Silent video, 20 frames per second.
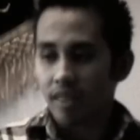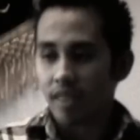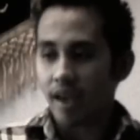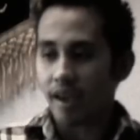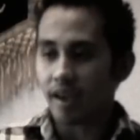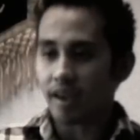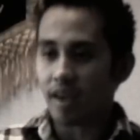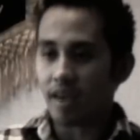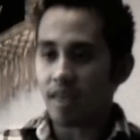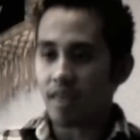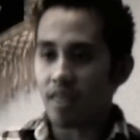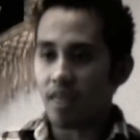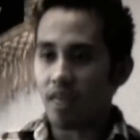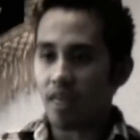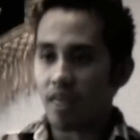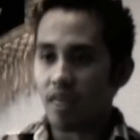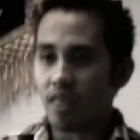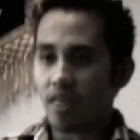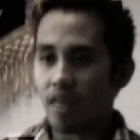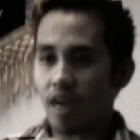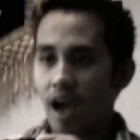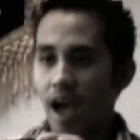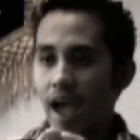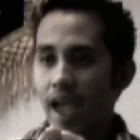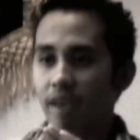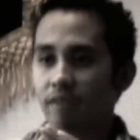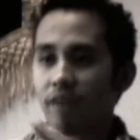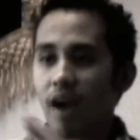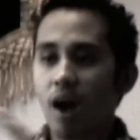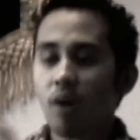Like,
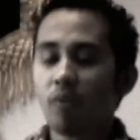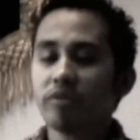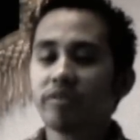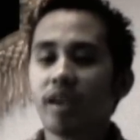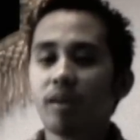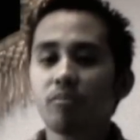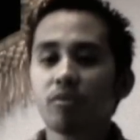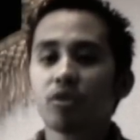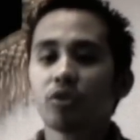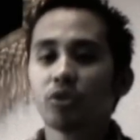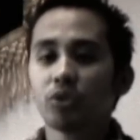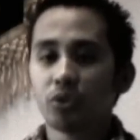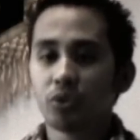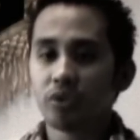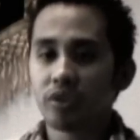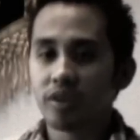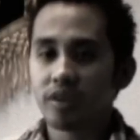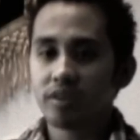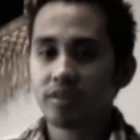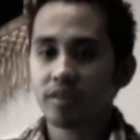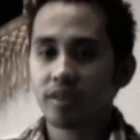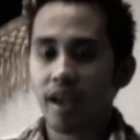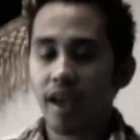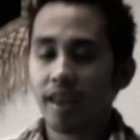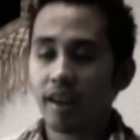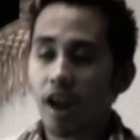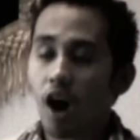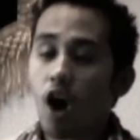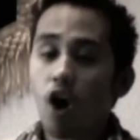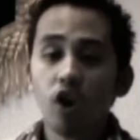if I was able to do this,
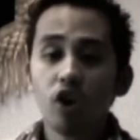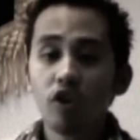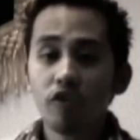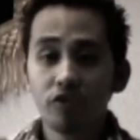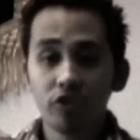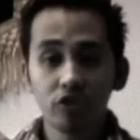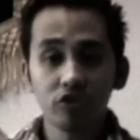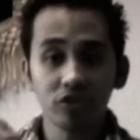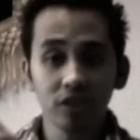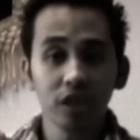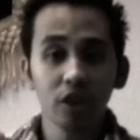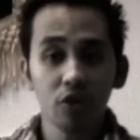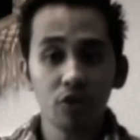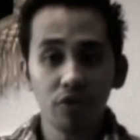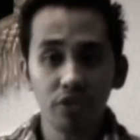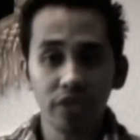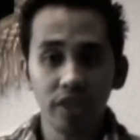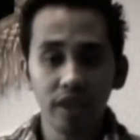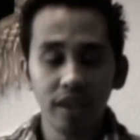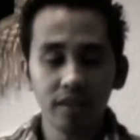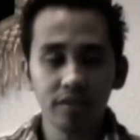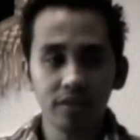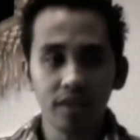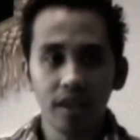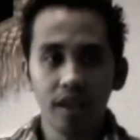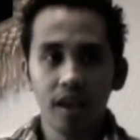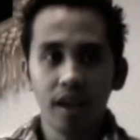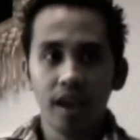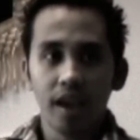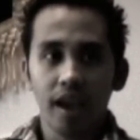and all of those little things
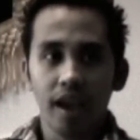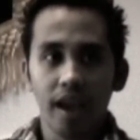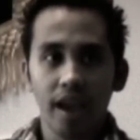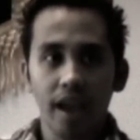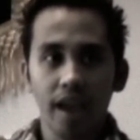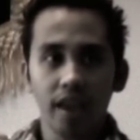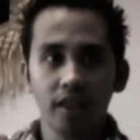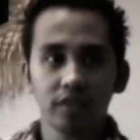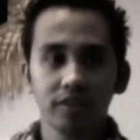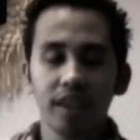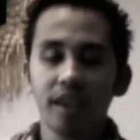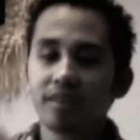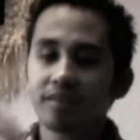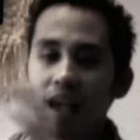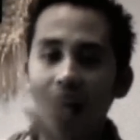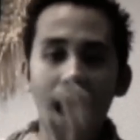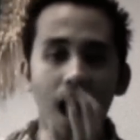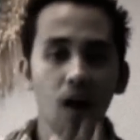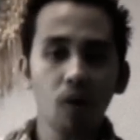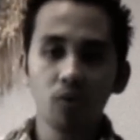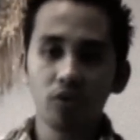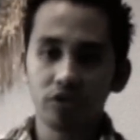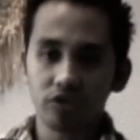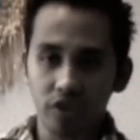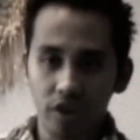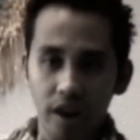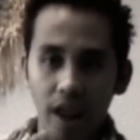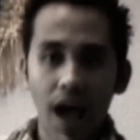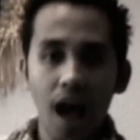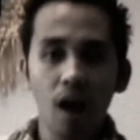takes hours
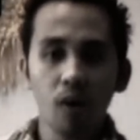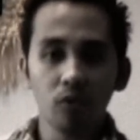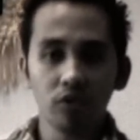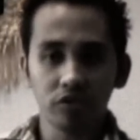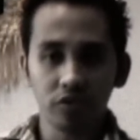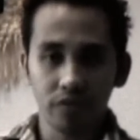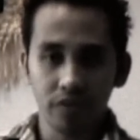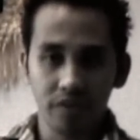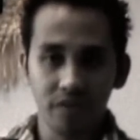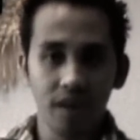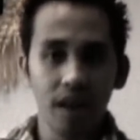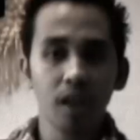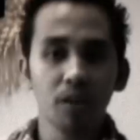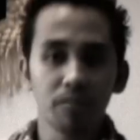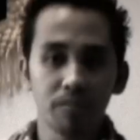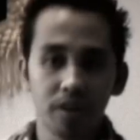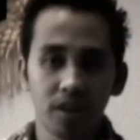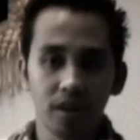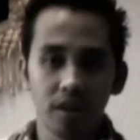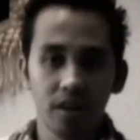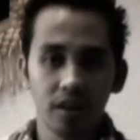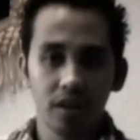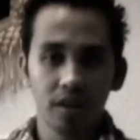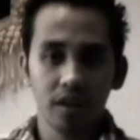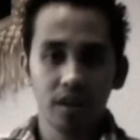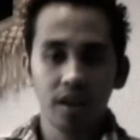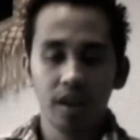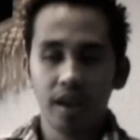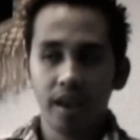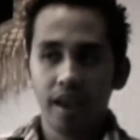and hours of development.
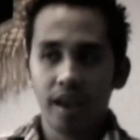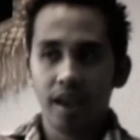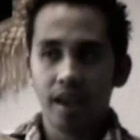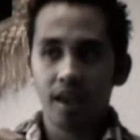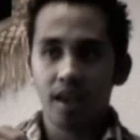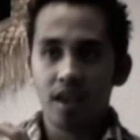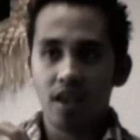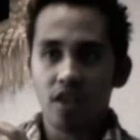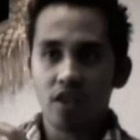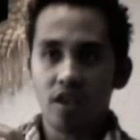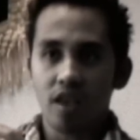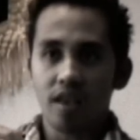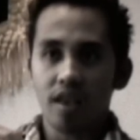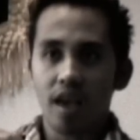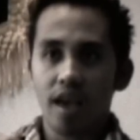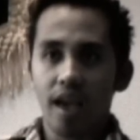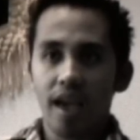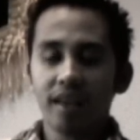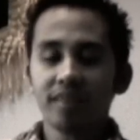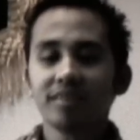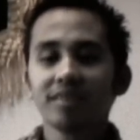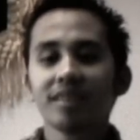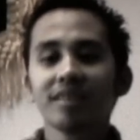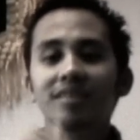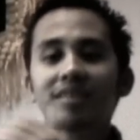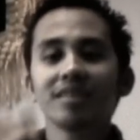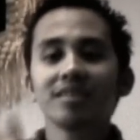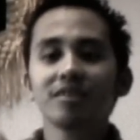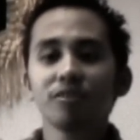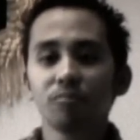It's the
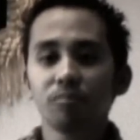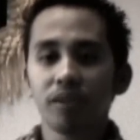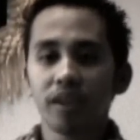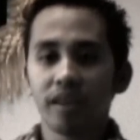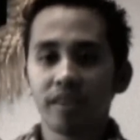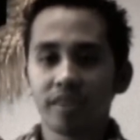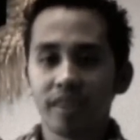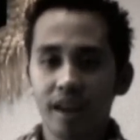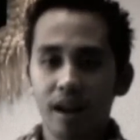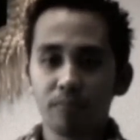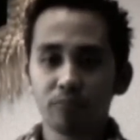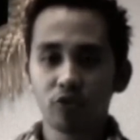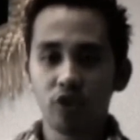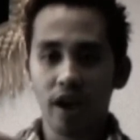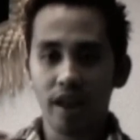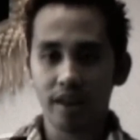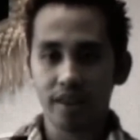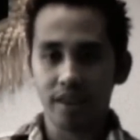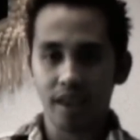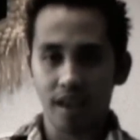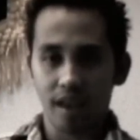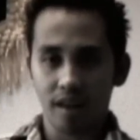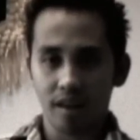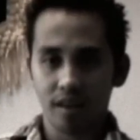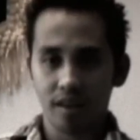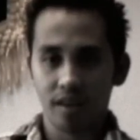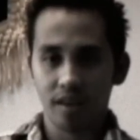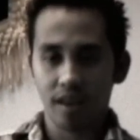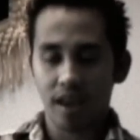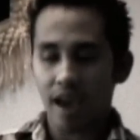discipline that I'm trying to get.
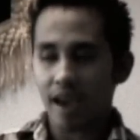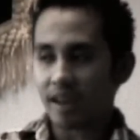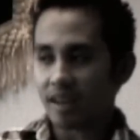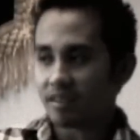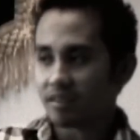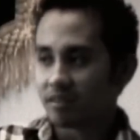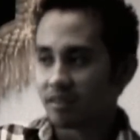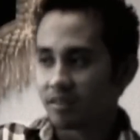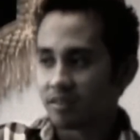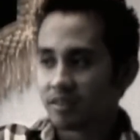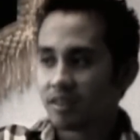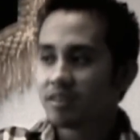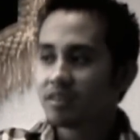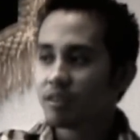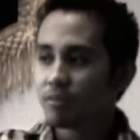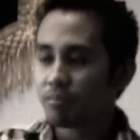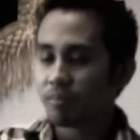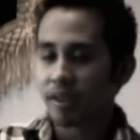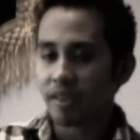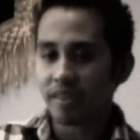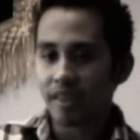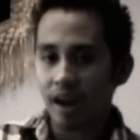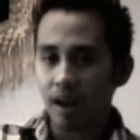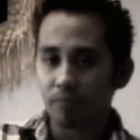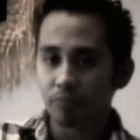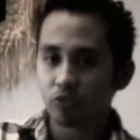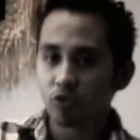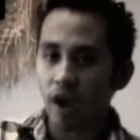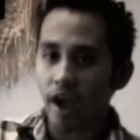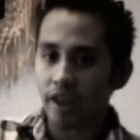And it's the discipline that
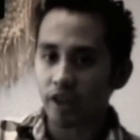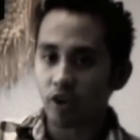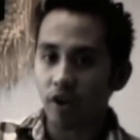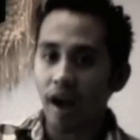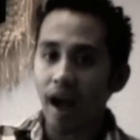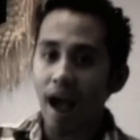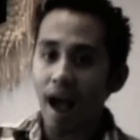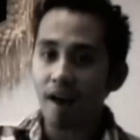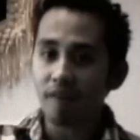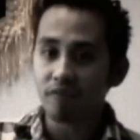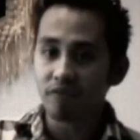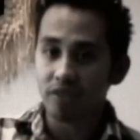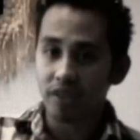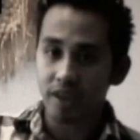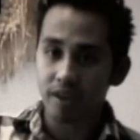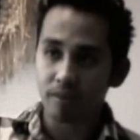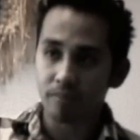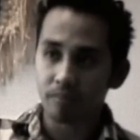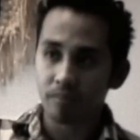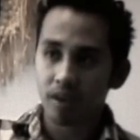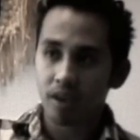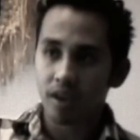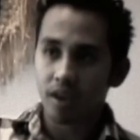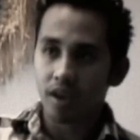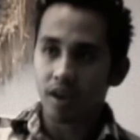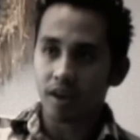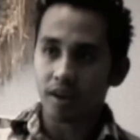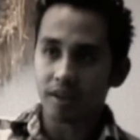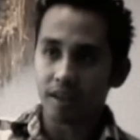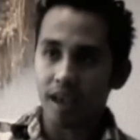I'm trying to have them
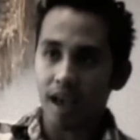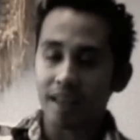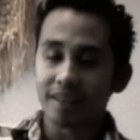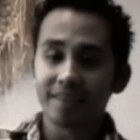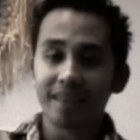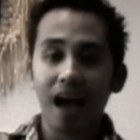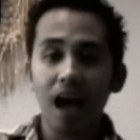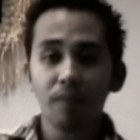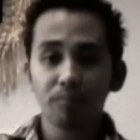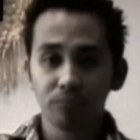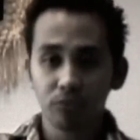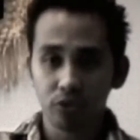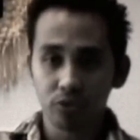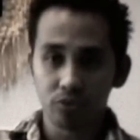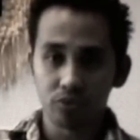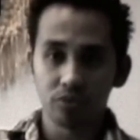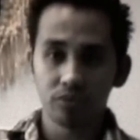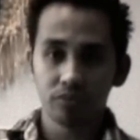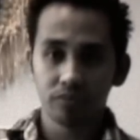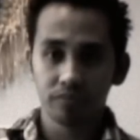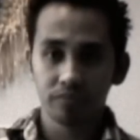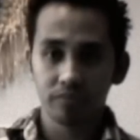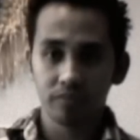adapt to.